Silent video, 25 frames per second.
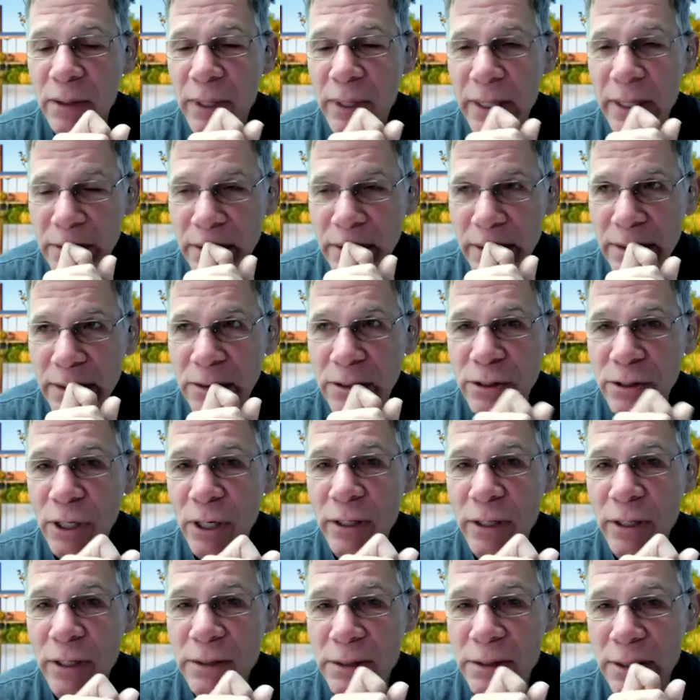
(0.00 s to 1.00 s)
it's it
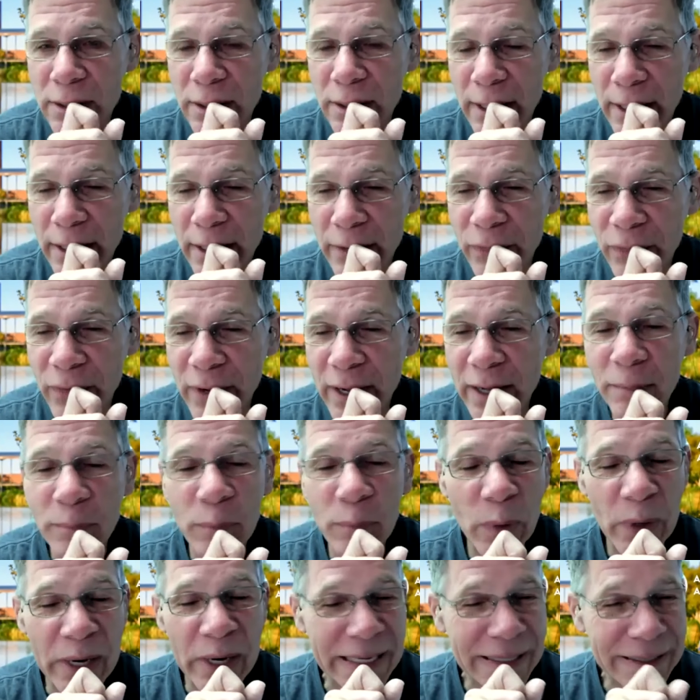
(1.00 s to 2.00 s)
starts at like
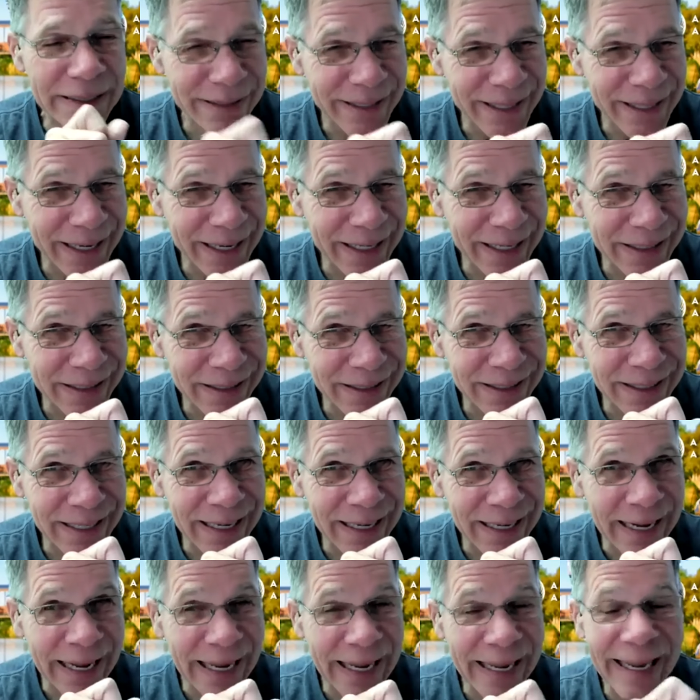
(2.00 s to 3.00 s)
5.6
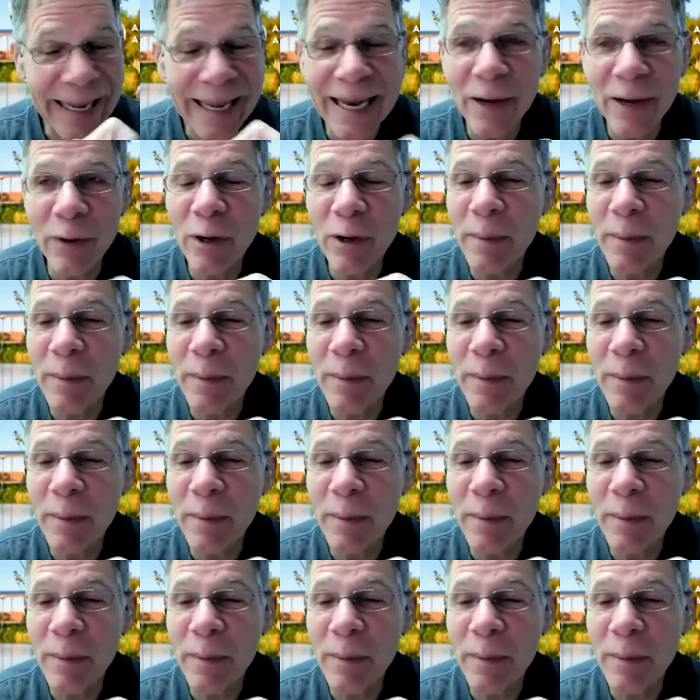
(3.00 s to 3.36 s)
and i can't hmm.